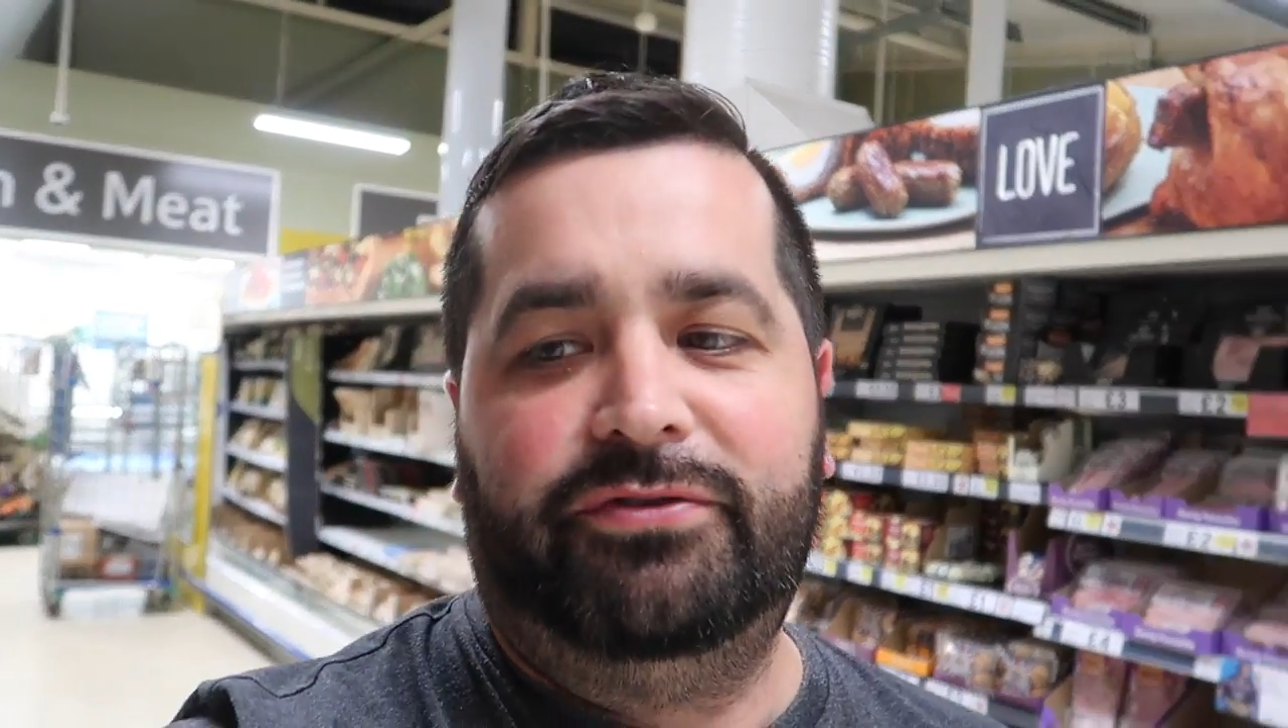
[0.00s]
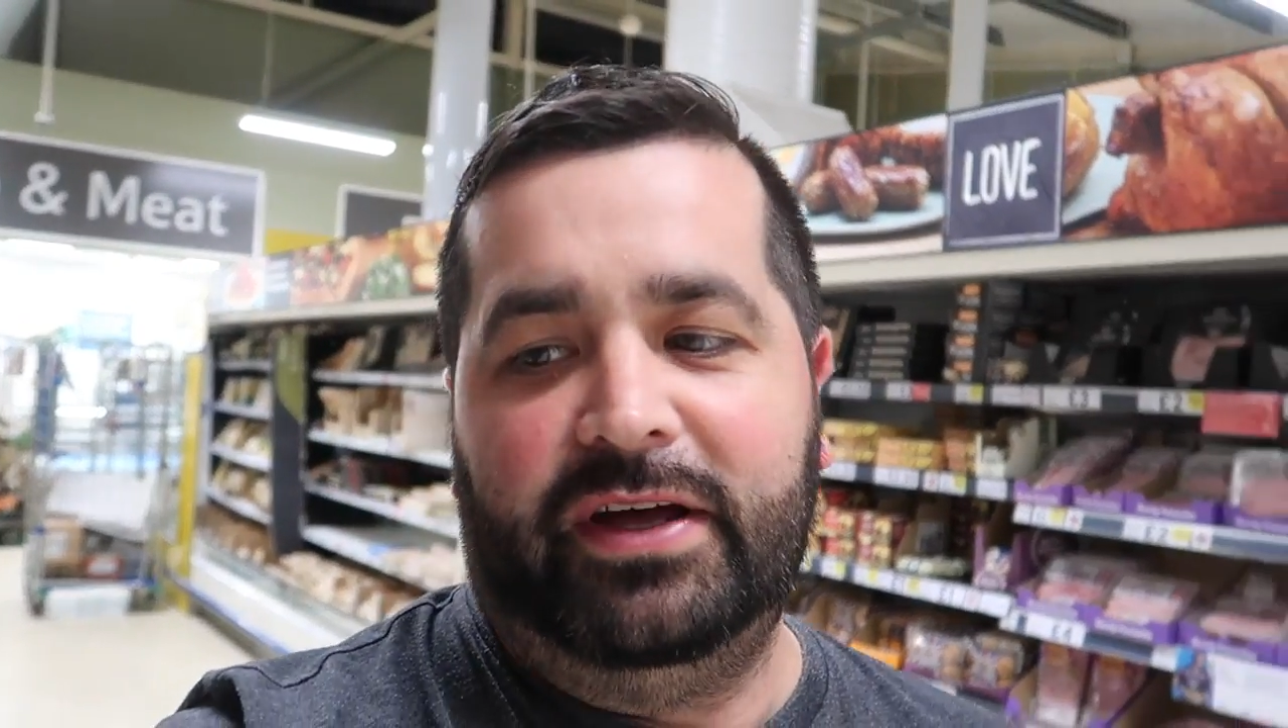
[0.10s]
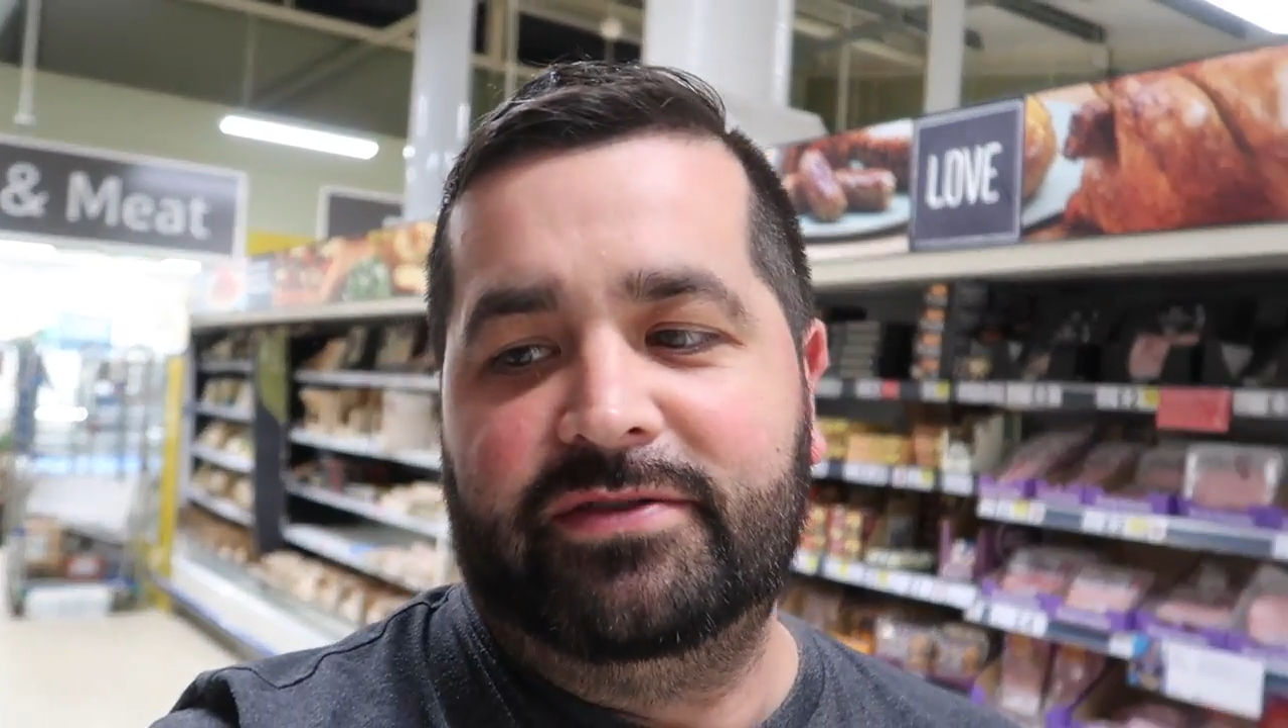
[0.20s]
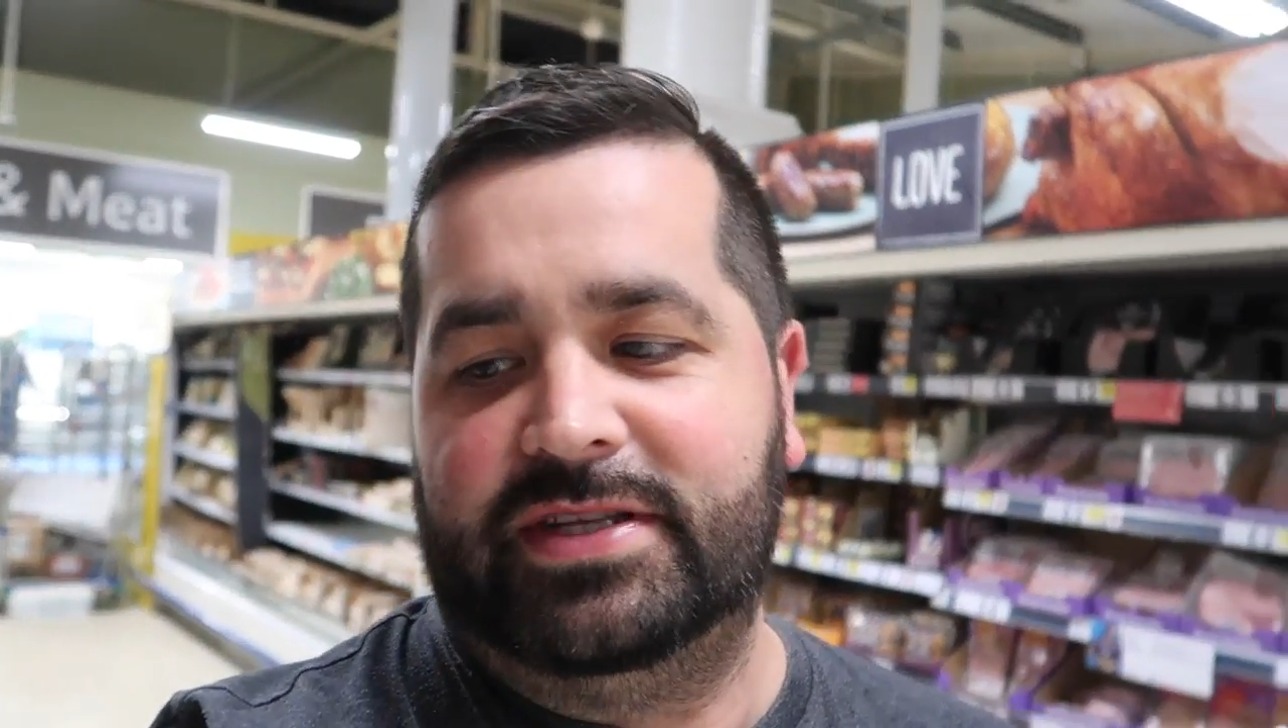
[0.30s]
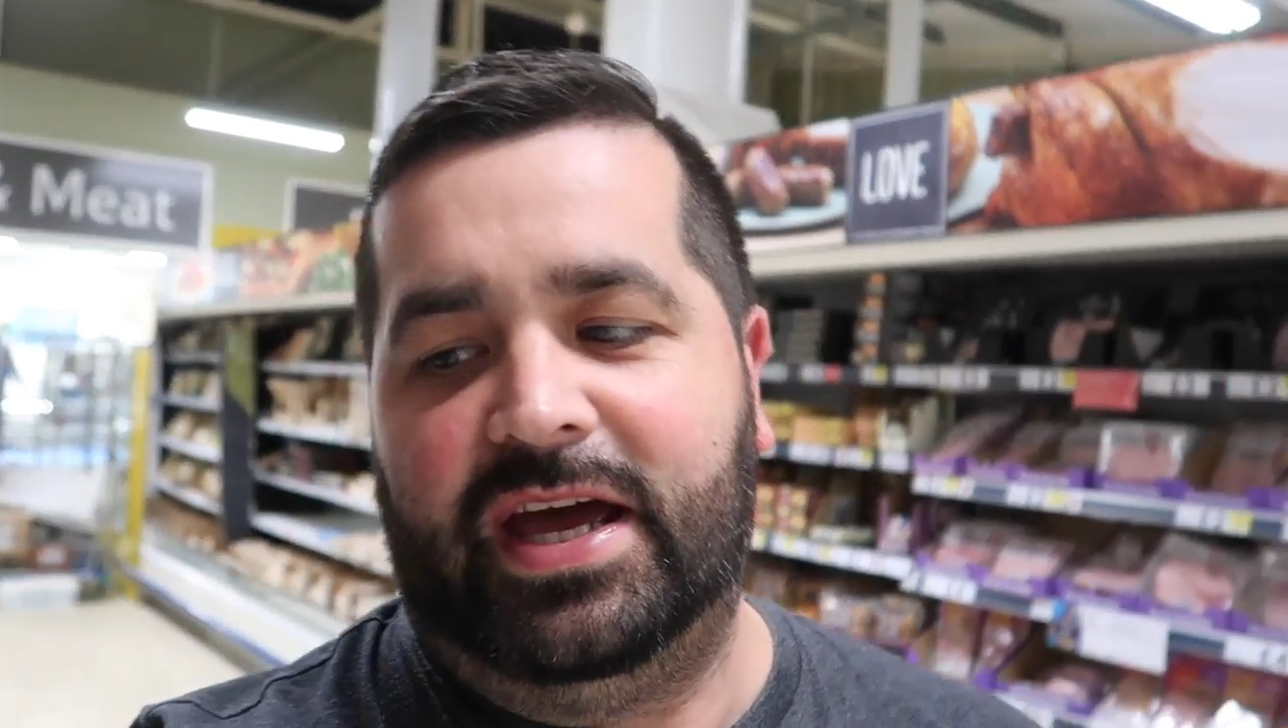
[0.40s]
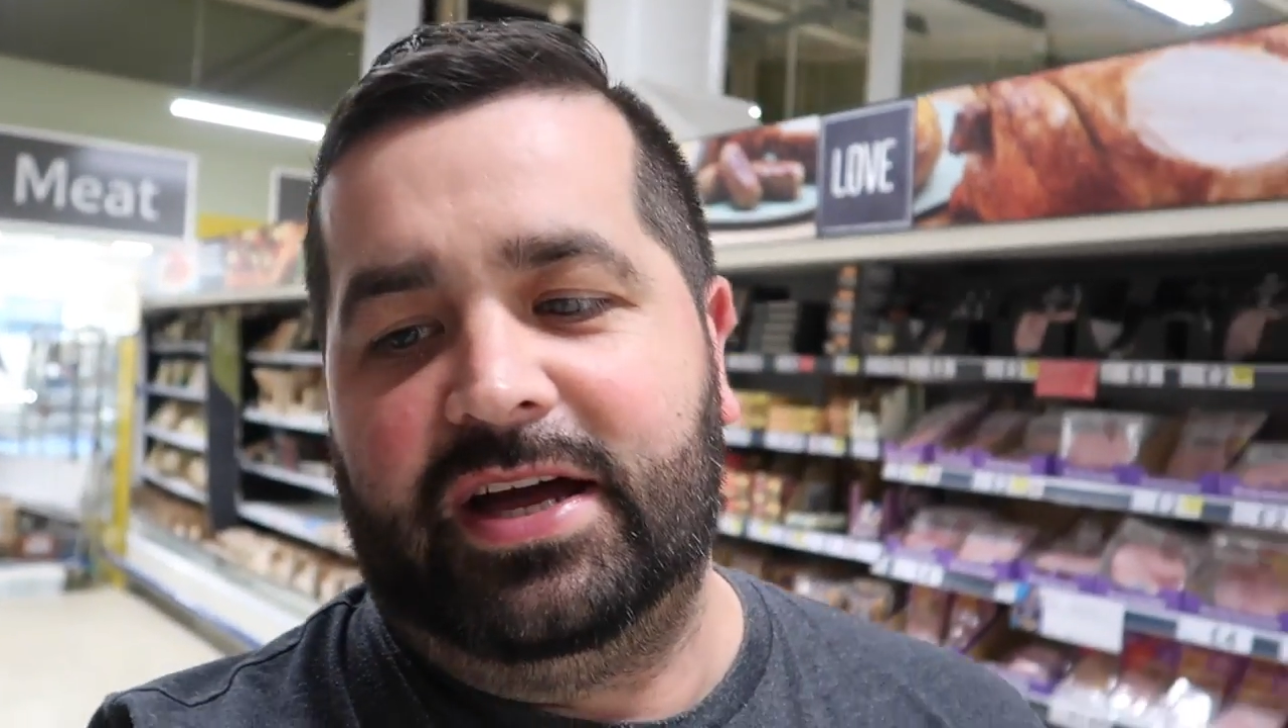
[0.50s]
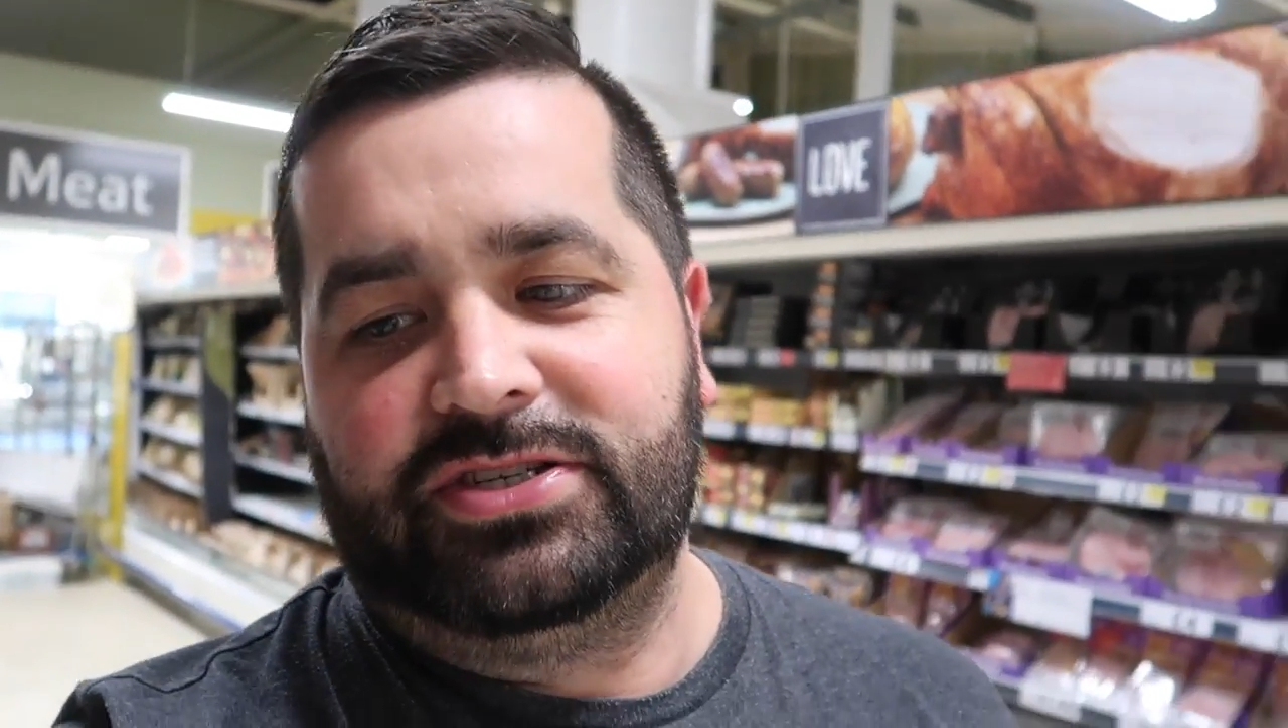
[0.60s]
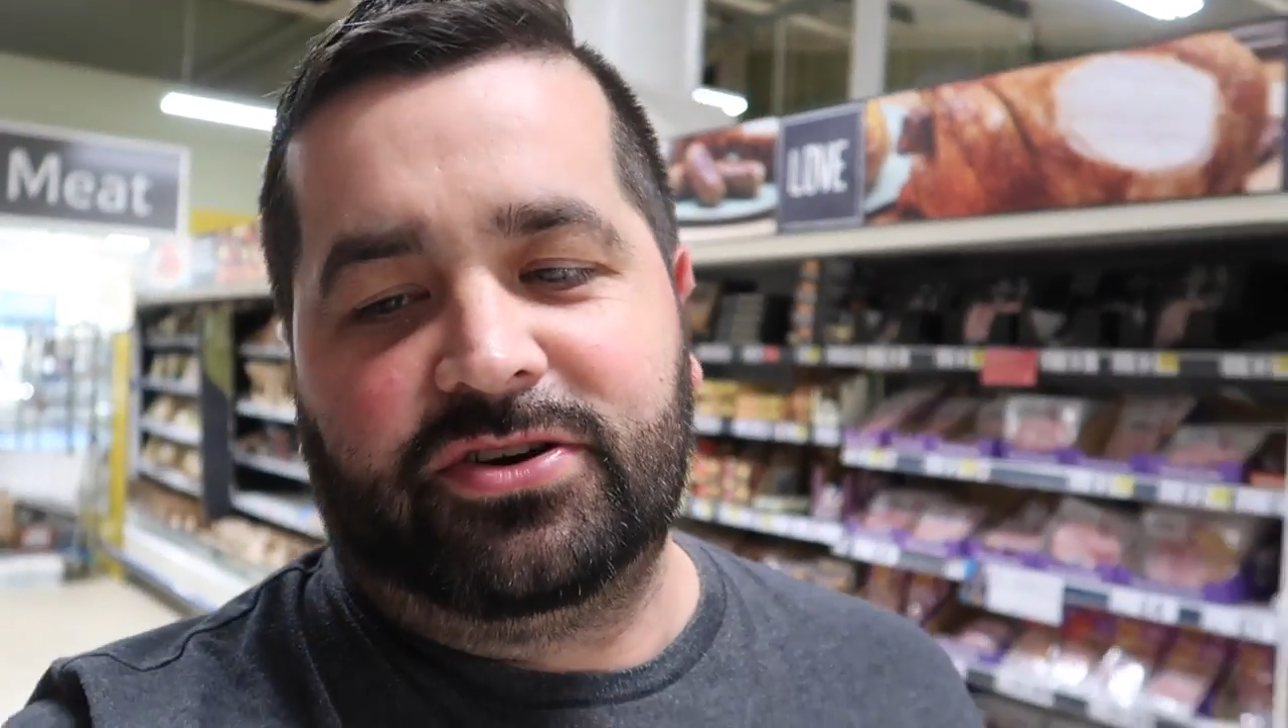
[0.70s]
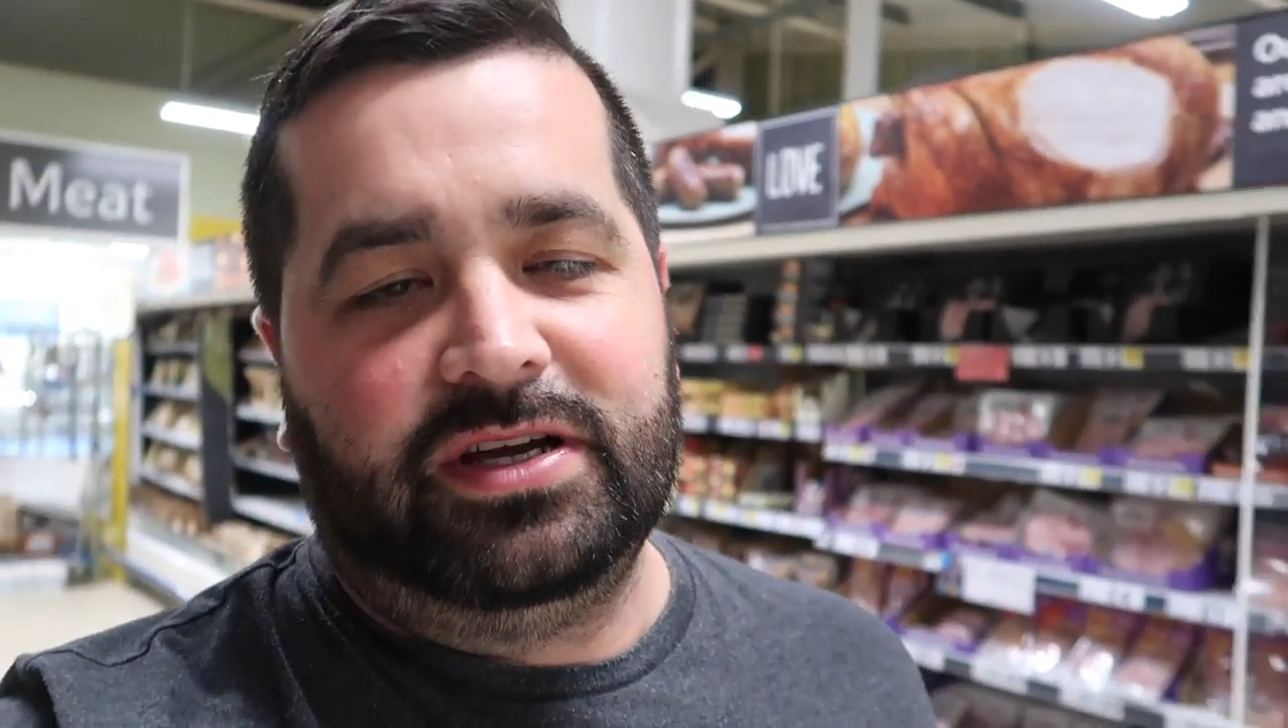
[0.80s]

the flavours of the ice